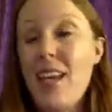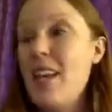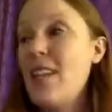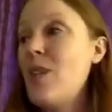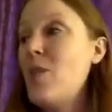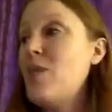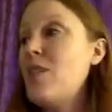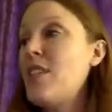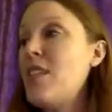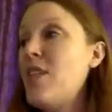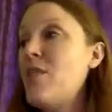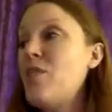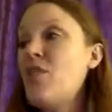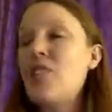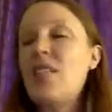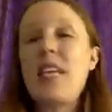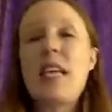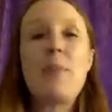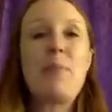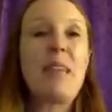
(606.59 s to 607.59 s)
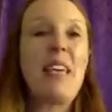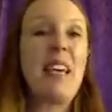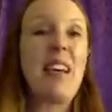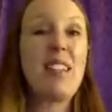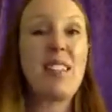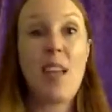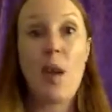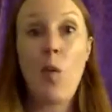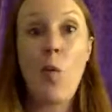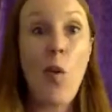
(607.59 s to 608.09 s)
Now, instead of just saying
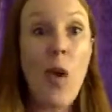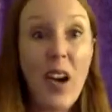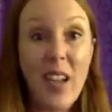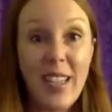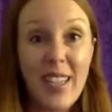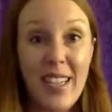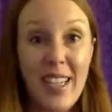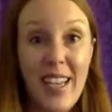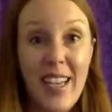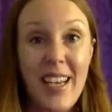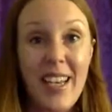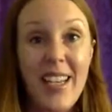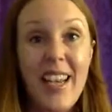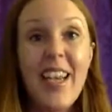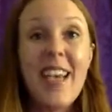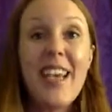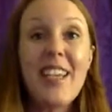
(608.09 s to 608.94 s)
because I want it,